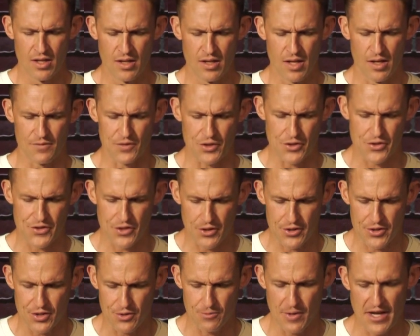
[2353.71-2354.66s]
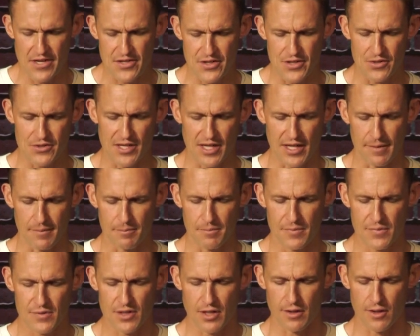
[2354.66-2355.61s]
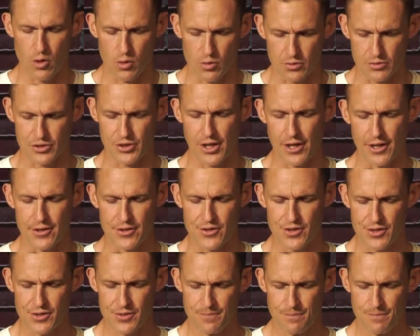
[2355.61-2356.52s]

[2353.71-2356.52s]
of your search and rescue team, the local church.